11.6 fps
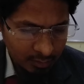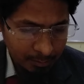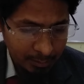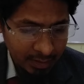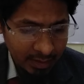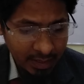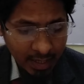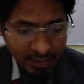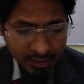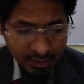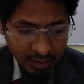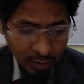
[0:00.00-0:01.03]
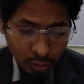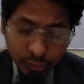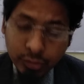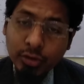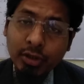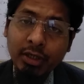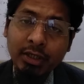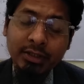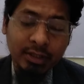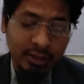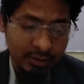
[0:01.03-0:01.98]
Many gases also
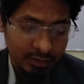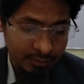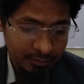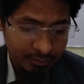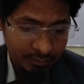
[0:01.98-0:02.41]
releases